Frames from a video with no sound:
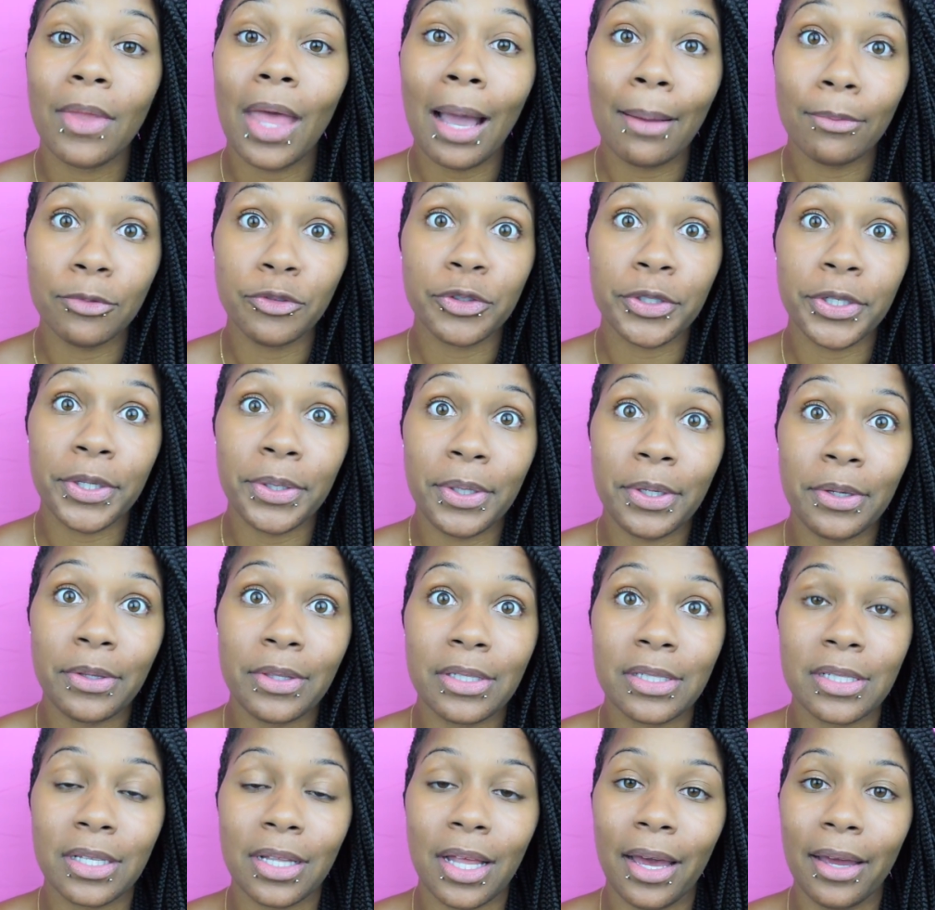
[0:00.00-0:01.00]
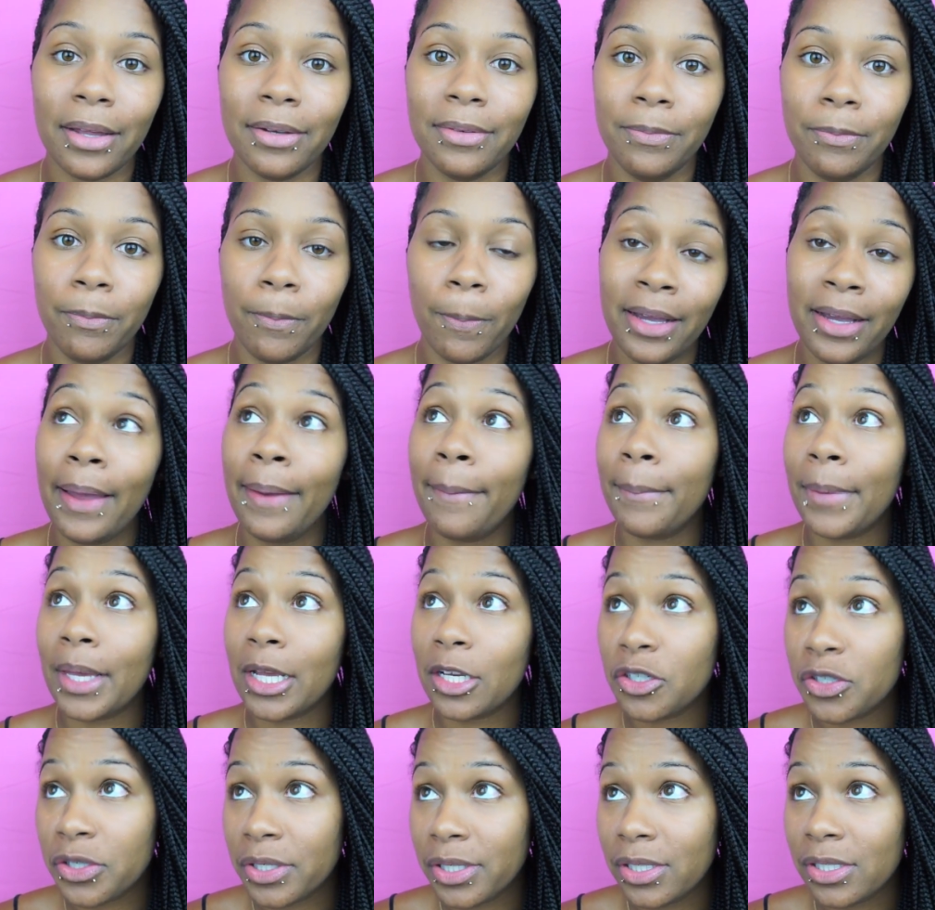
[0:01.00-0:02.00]
I'm sure you hear this a lot.
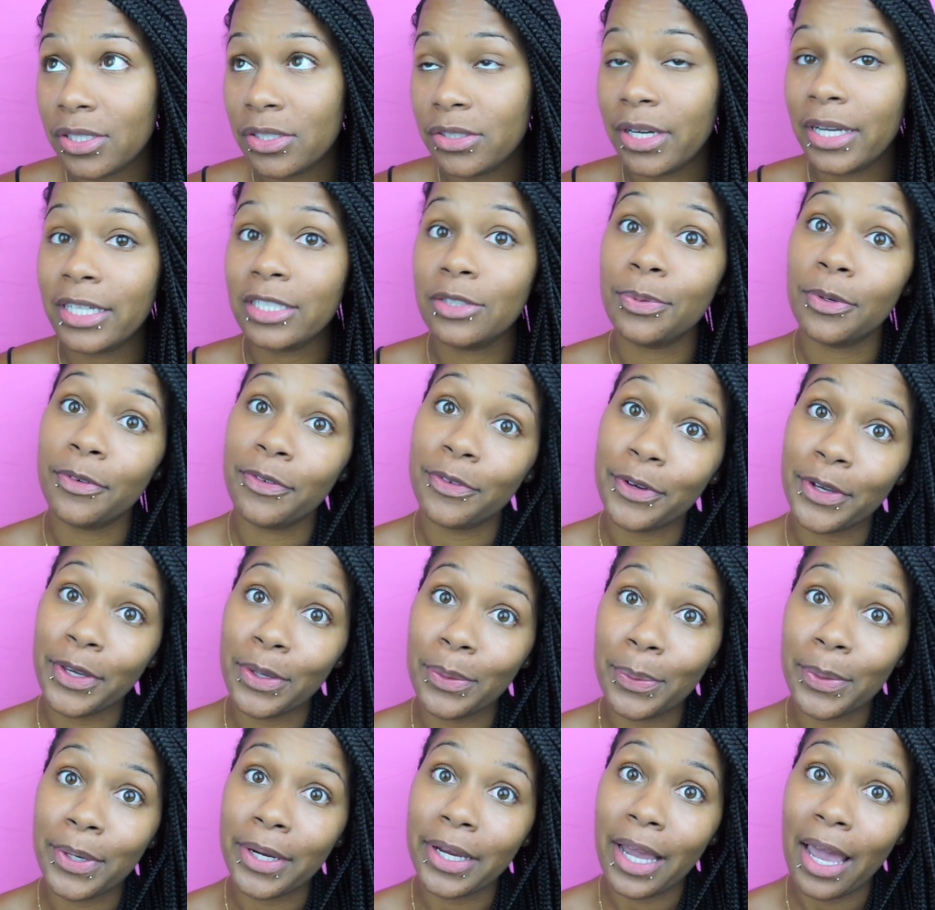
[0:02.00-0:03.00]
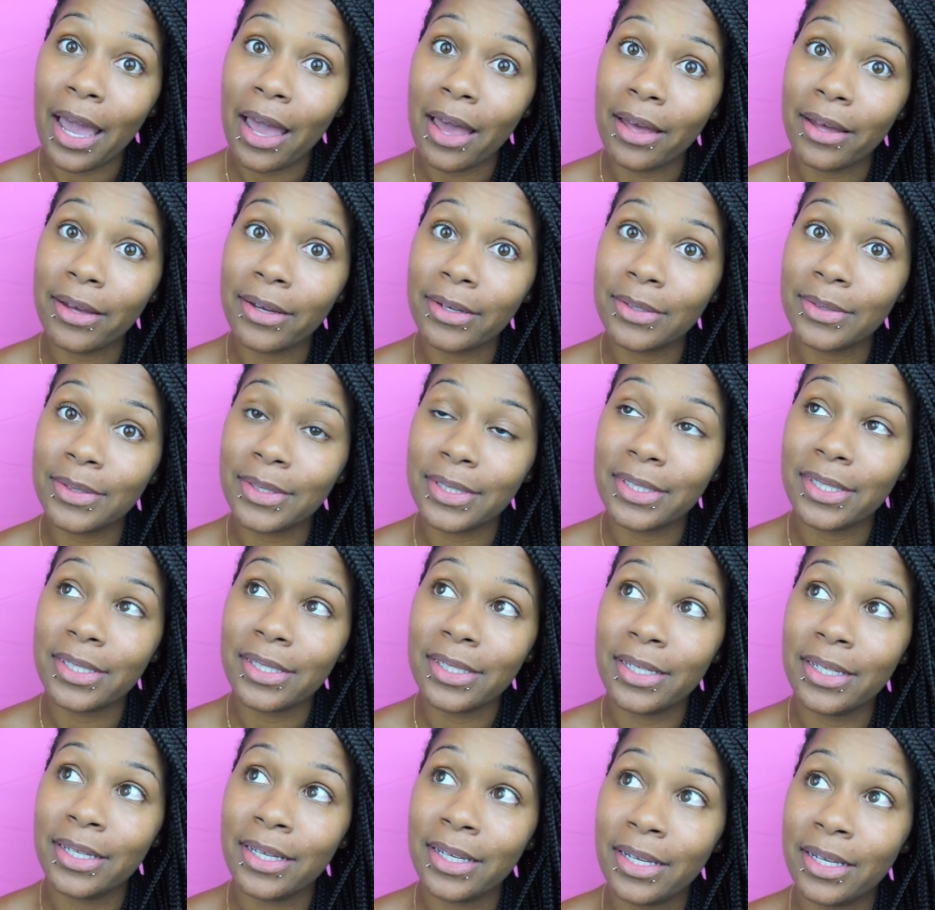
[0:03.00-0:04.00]
Make sure you stretch before you work out.
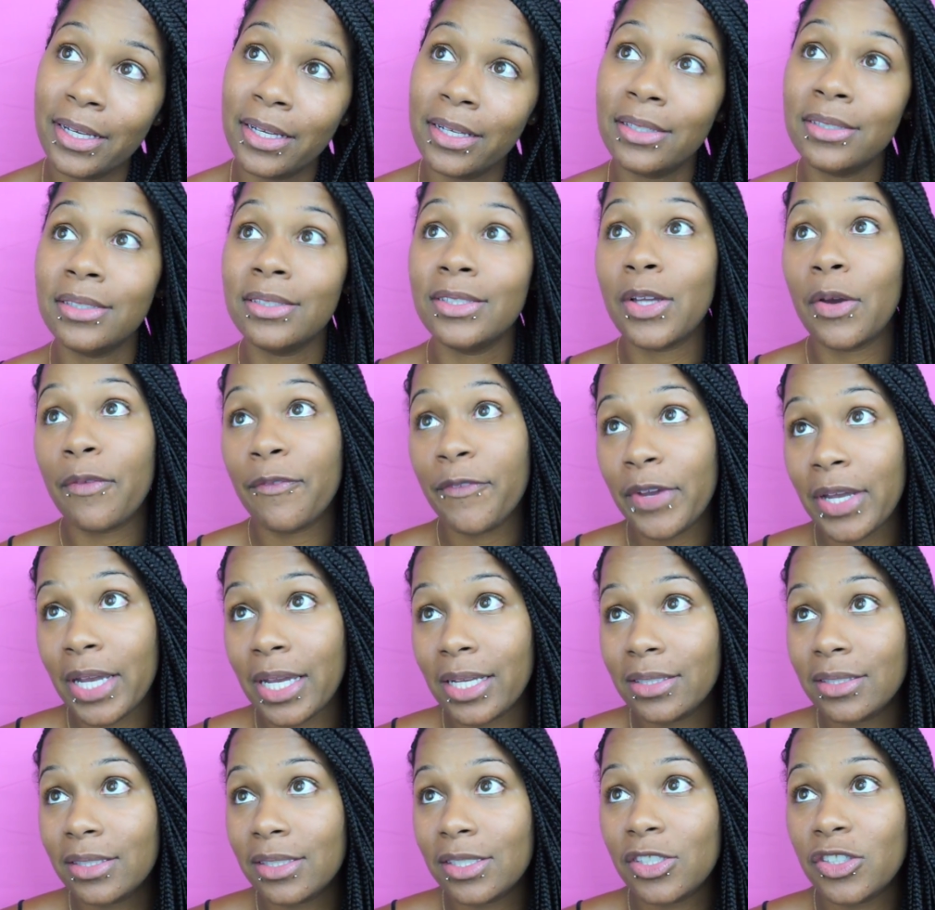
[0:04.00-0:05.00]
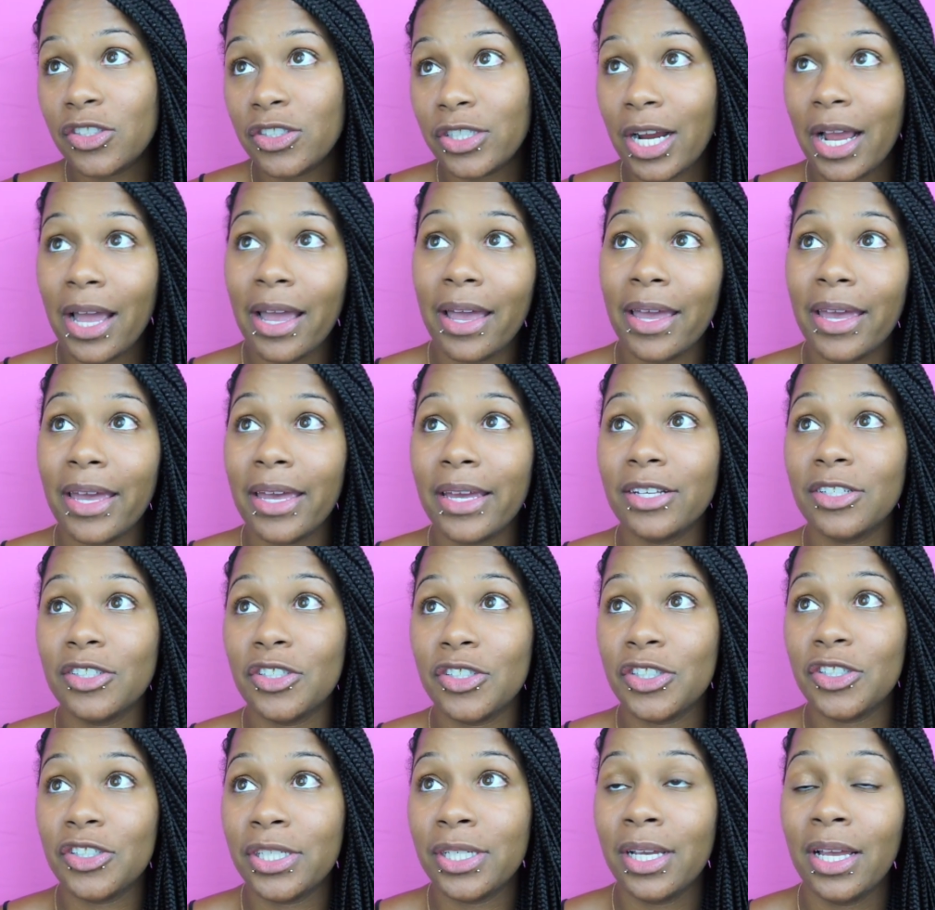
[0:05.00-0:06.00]
Don't forget to
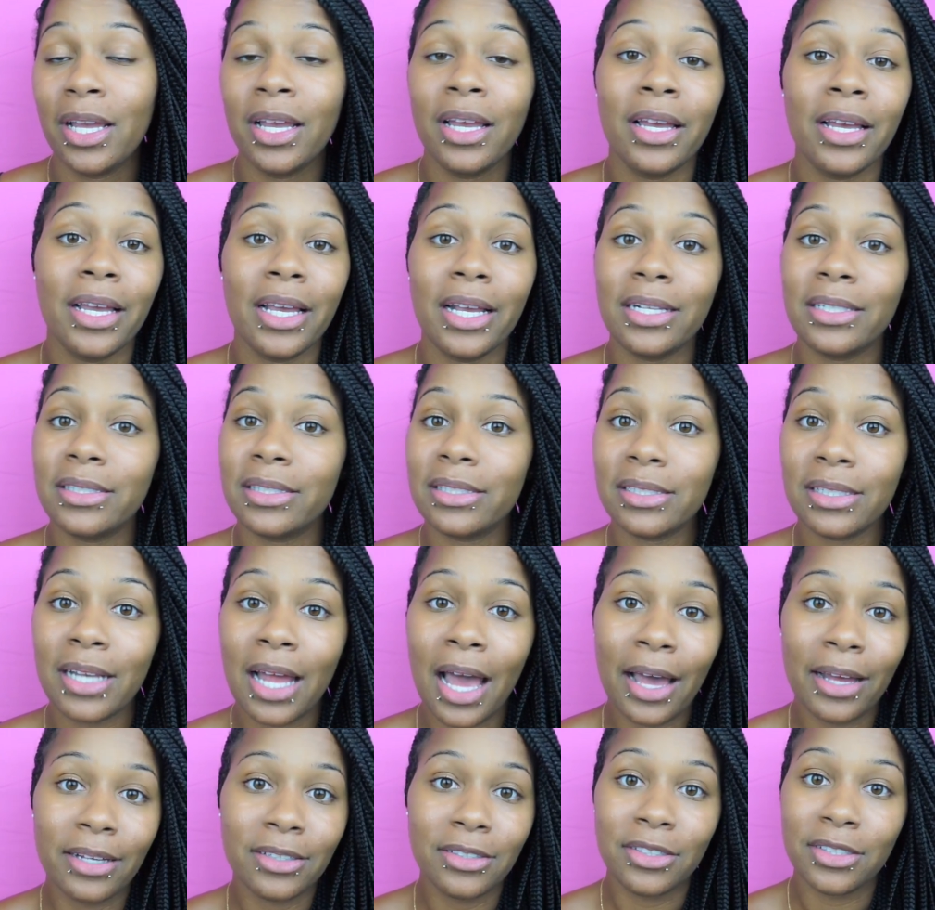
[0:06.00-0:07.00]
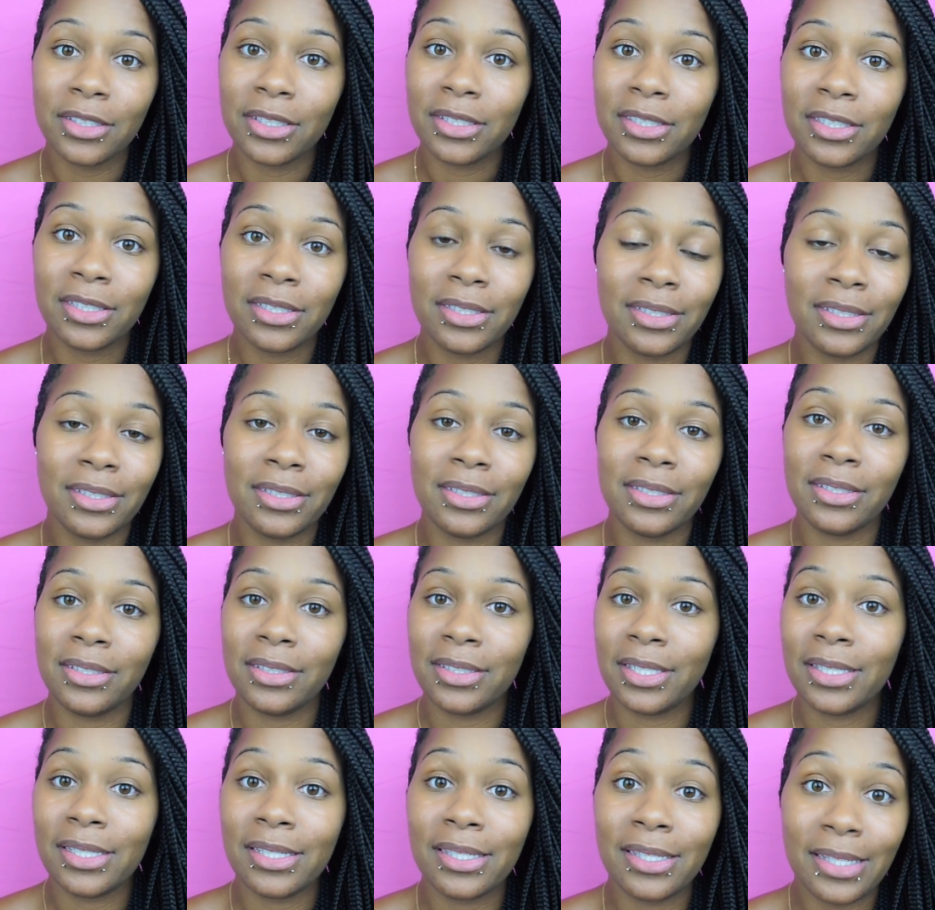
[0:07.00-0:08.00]
stretch. It's not
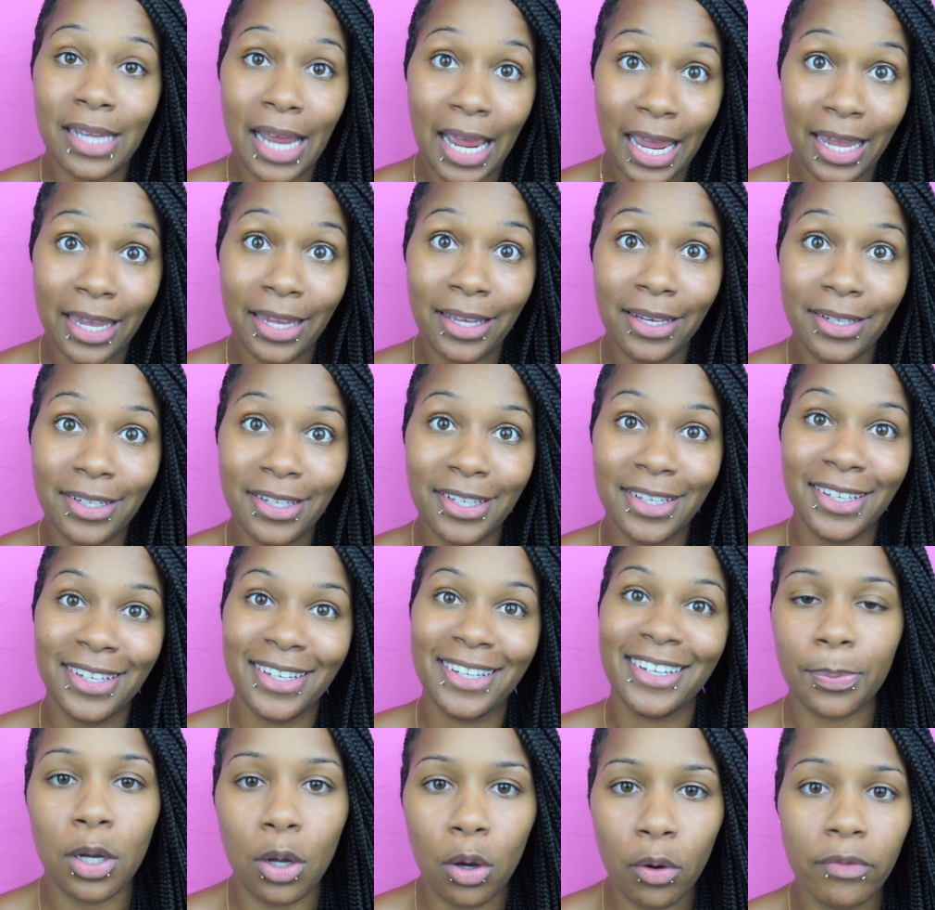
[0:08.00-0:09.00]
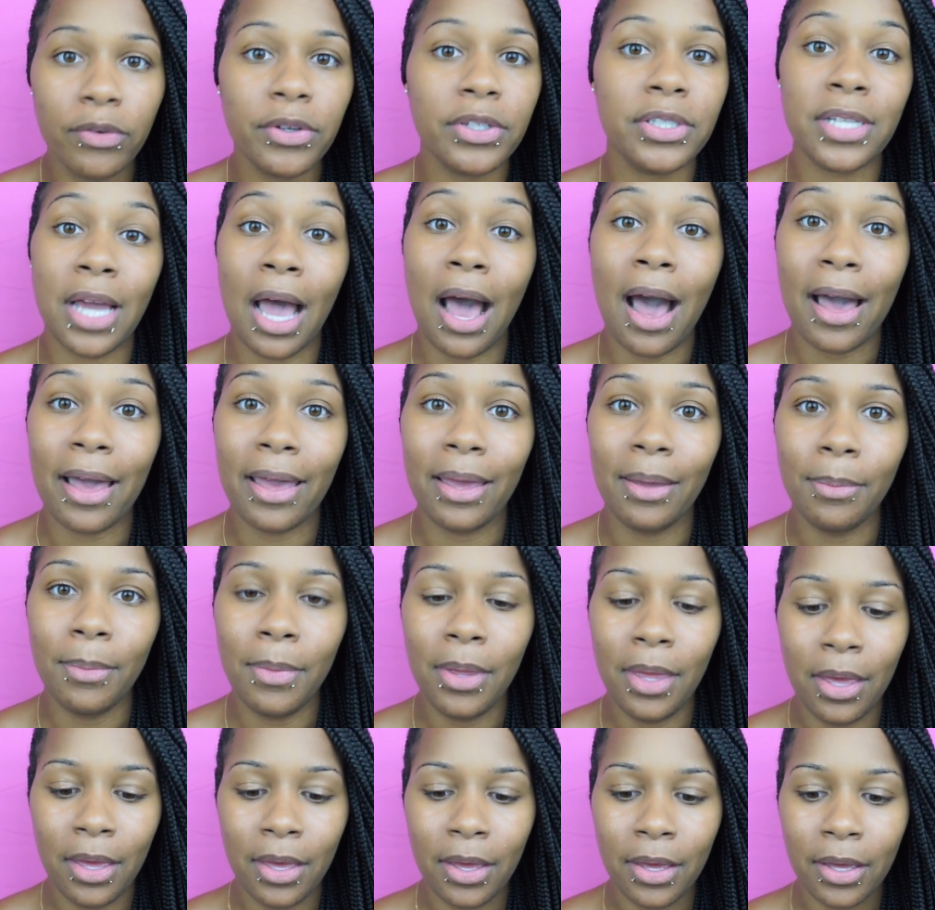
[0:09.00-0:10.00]
just to say it, but over time,